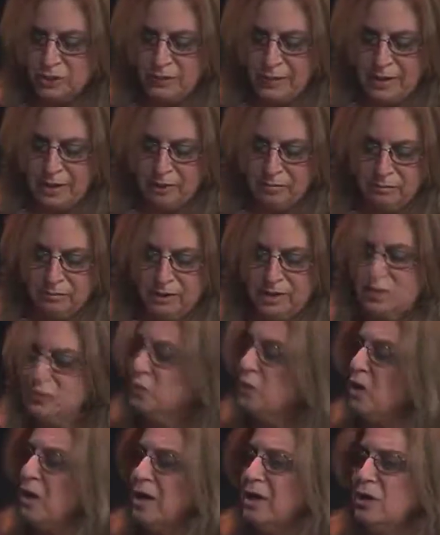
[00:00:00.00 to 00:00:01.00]
about these
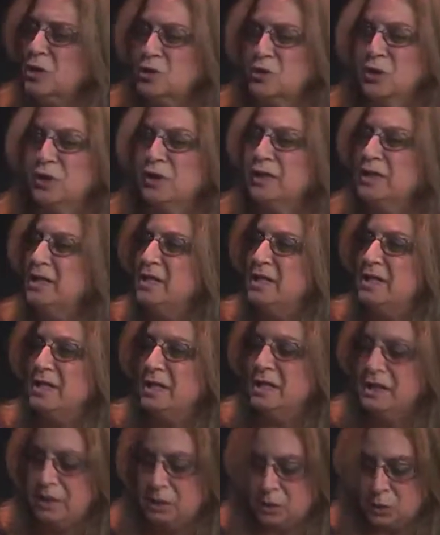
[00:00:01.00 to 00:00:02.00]
products or Clean
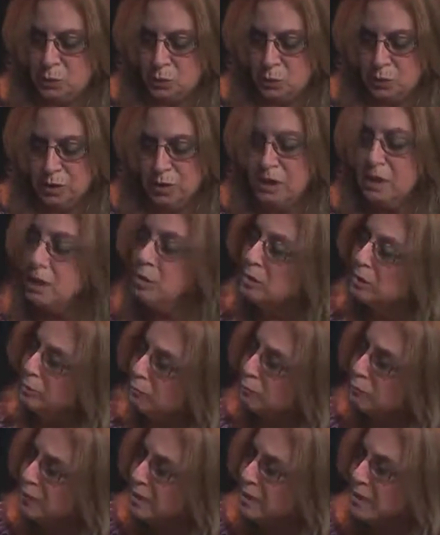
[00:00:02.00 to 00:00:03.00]
Cities or
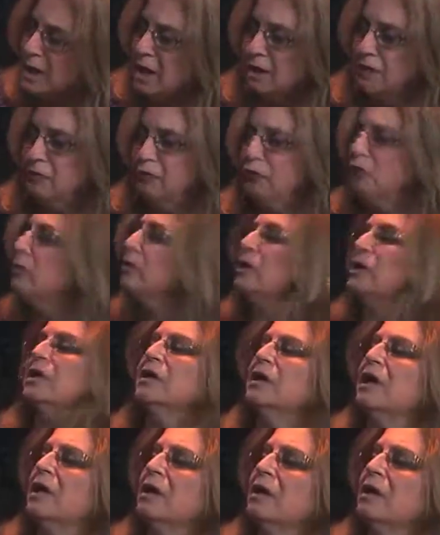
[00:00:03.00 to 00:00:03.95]
Breathe California?